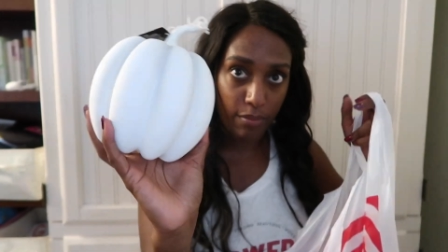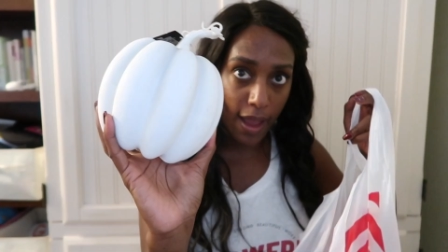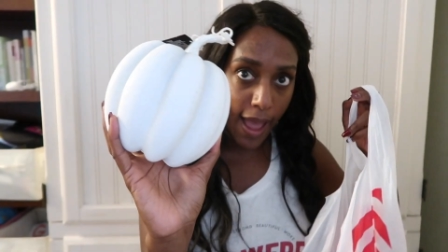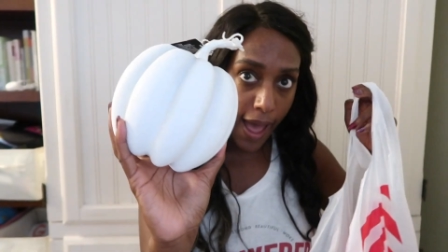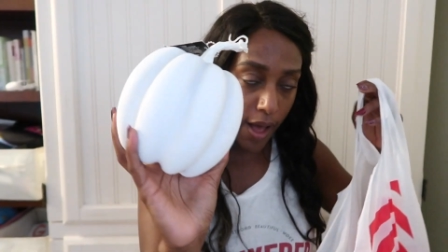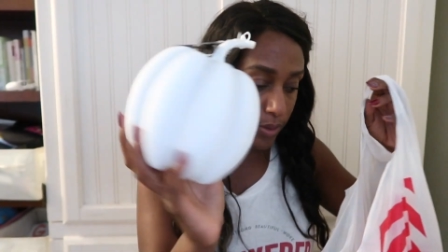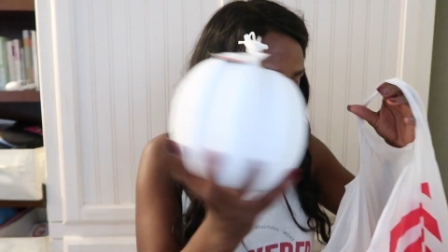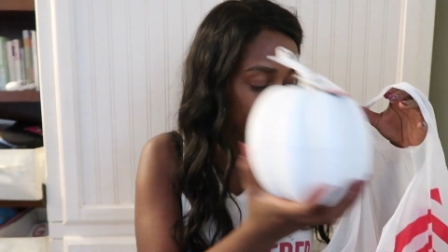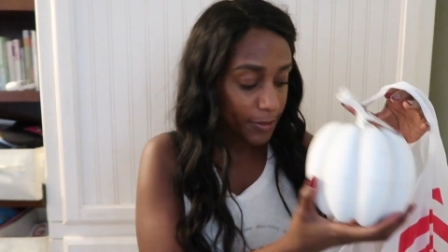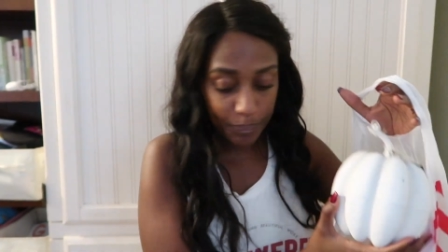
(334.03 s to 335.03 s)
in my
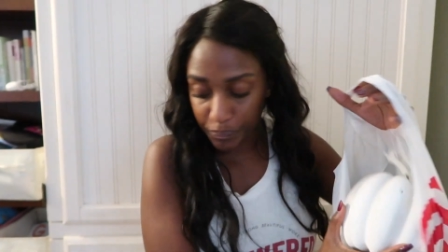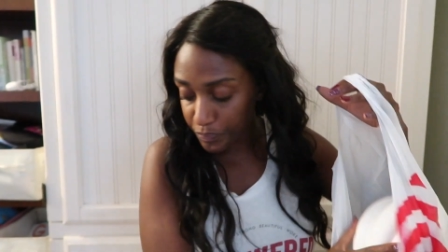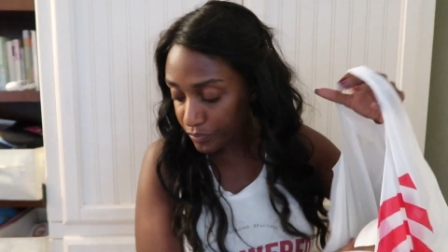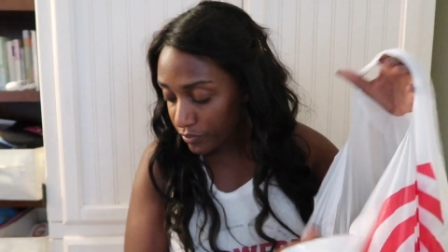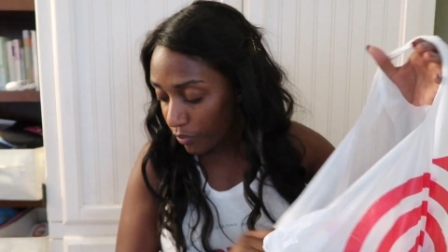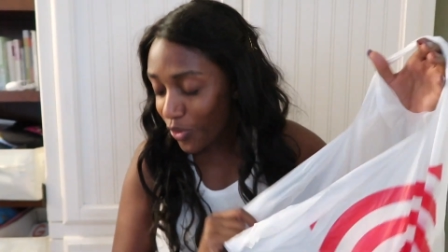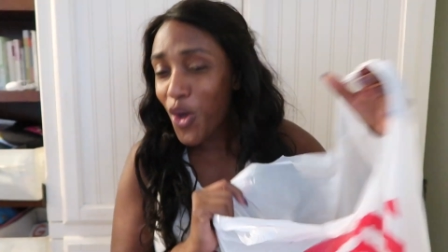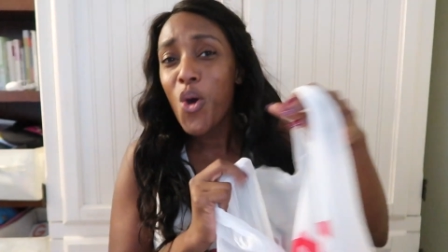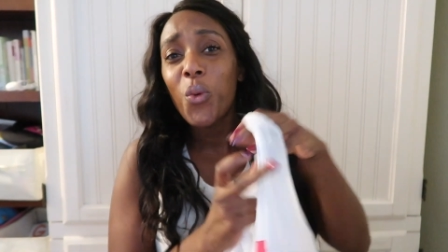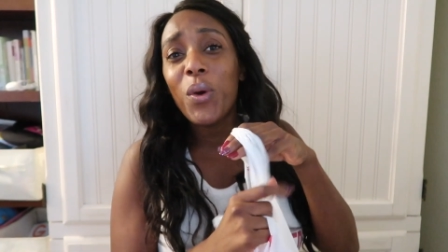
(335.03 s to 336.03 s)
house.
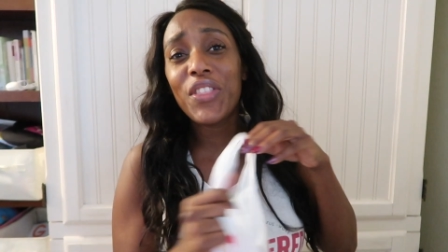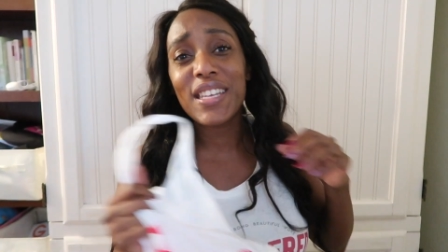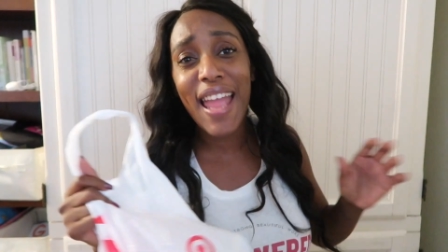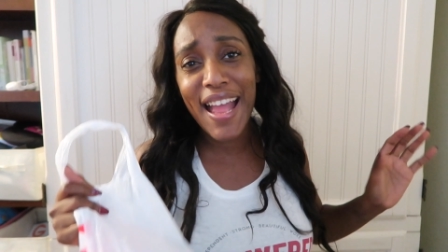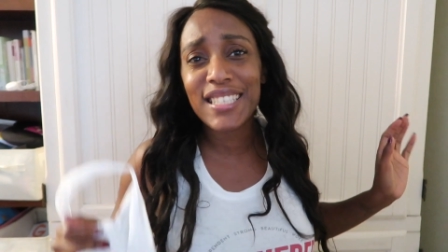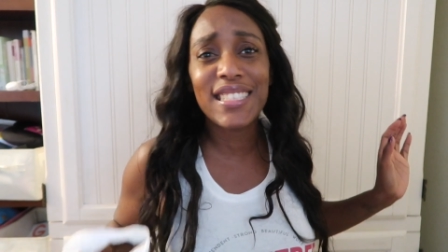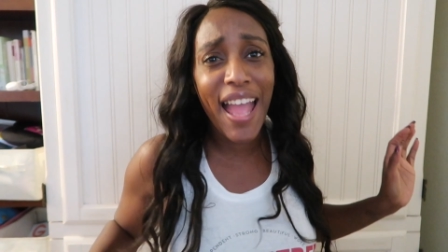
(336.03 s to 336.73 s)
With the dash,